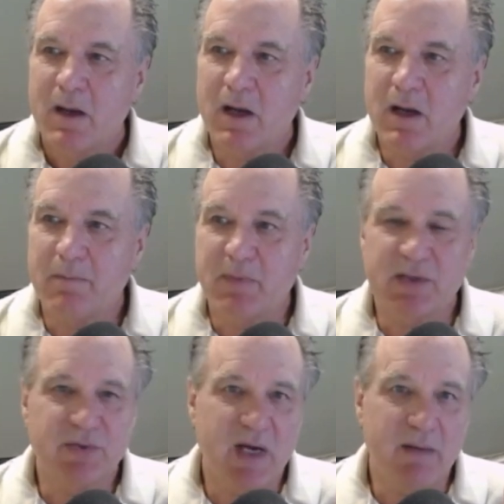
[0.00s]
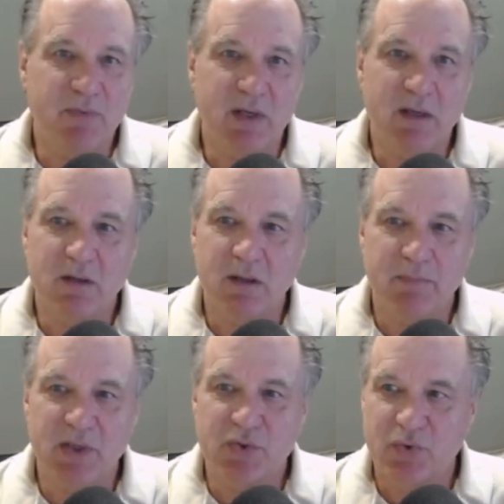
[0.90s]
But the same thing could
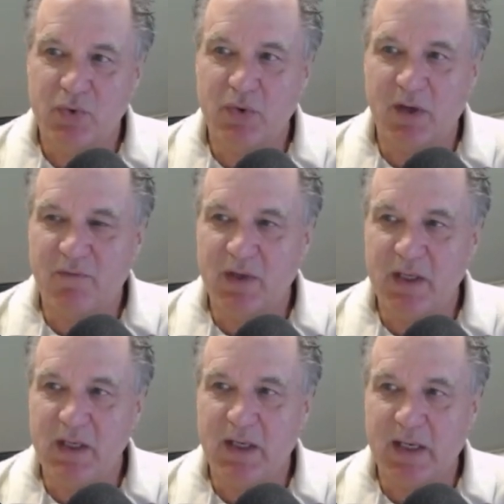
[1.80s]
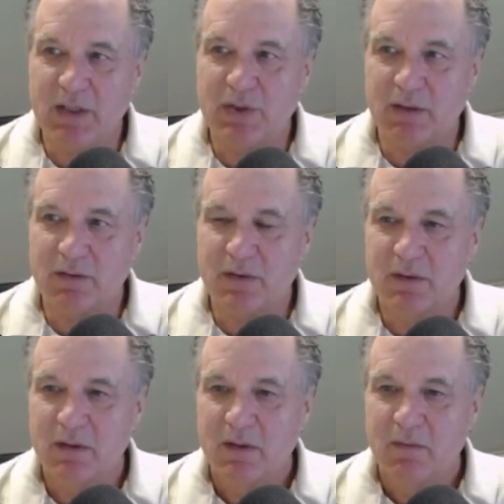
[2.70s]
be true of cleaning agents.
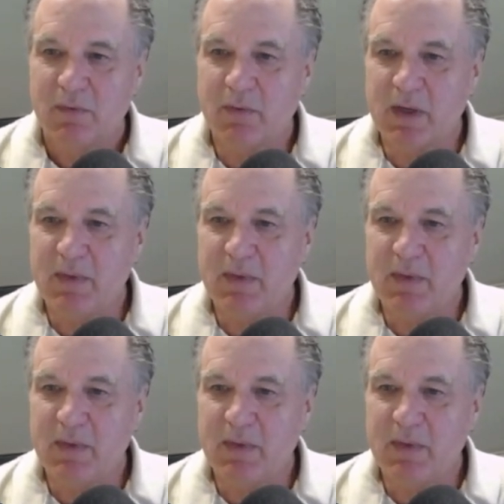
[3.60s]
We want to be